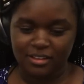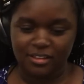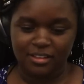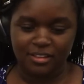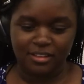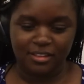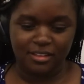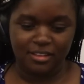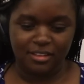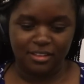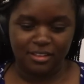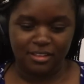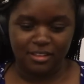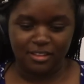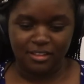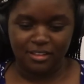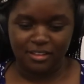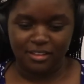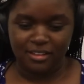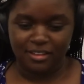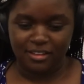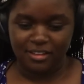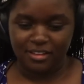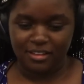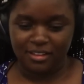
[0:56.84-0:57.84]

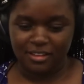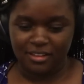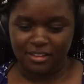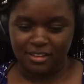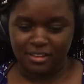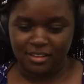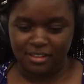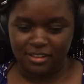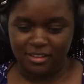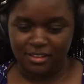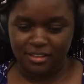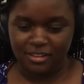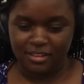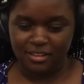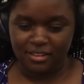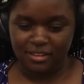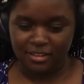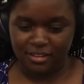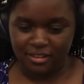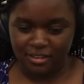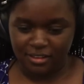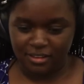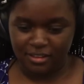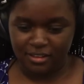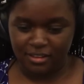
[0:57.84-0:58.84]

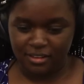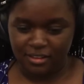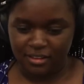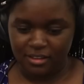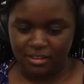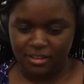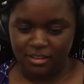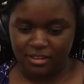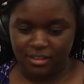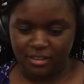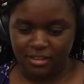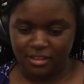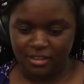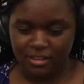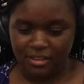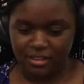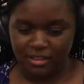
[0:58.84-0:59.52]
This person isn't speaking.